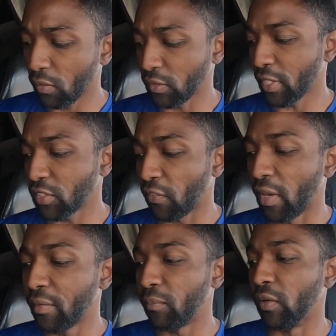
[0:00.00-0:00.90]
which that's
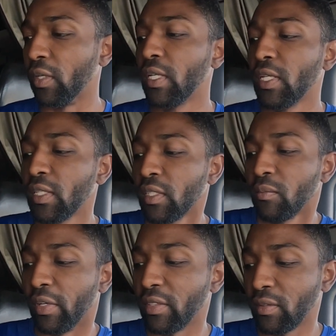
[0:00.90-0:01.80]
fine. But
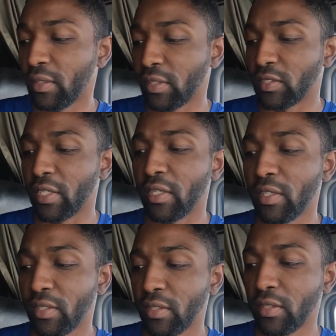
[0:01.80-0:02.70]
like I said, it
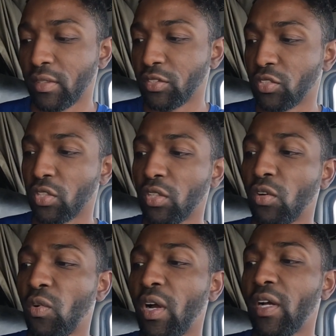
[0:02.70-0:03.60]
just took a
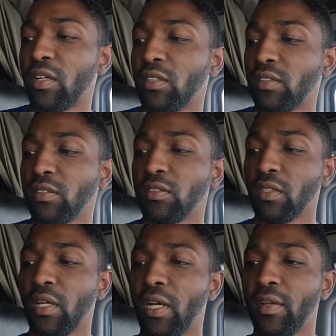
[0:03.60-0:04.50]
little while.
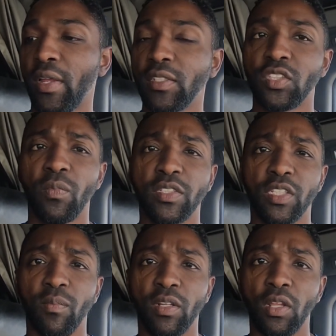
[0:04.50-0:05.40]
Not so much
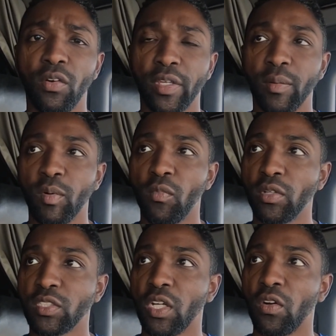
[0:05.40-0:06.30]
them unloading it, but
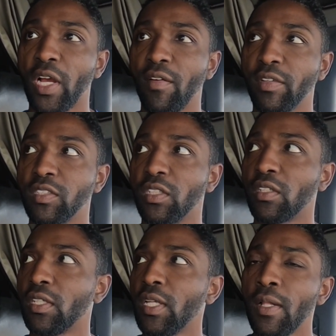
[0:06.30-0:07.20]
more so having
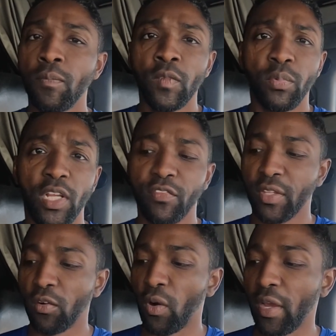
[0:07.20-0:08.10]
to put
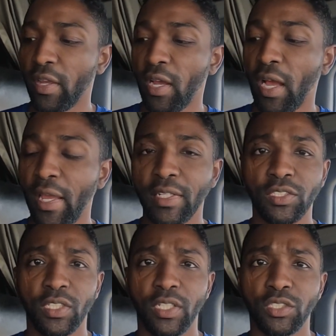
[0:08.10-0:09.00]
everything away. I
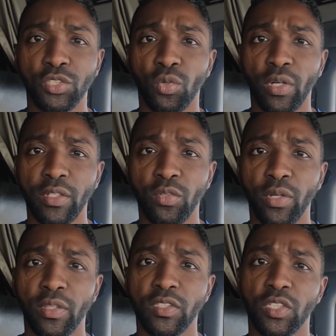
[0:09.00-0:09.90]
actually enjoy
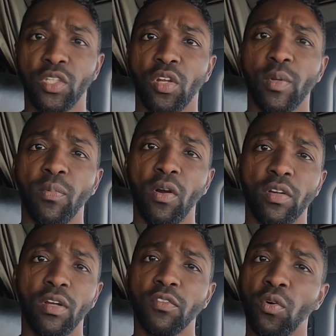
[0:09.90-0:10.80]
doing the securement
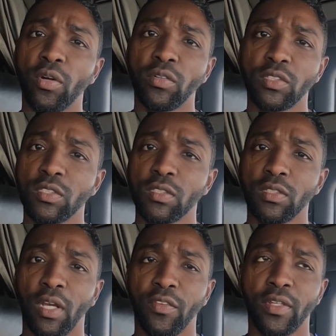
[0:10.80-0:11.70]
part of coils.
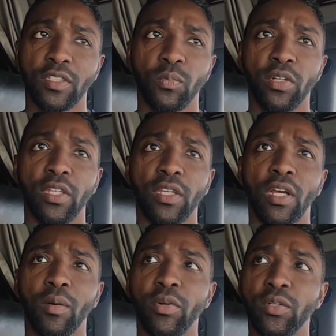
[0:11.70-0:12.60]
I think it's pretty
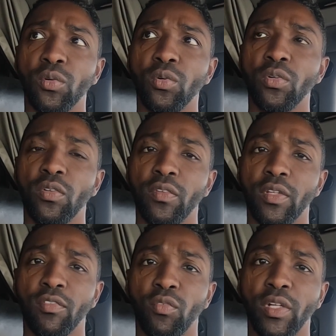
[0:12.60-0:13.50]
cool,
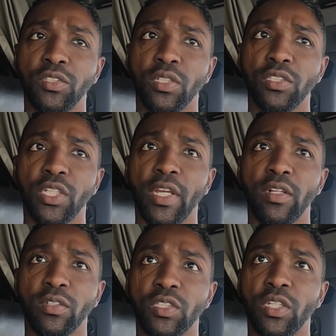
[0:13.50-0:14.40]
the different ways you can
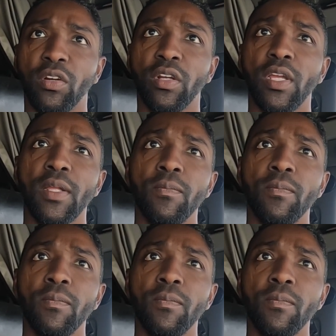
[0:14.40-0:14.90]
chain it or secure it.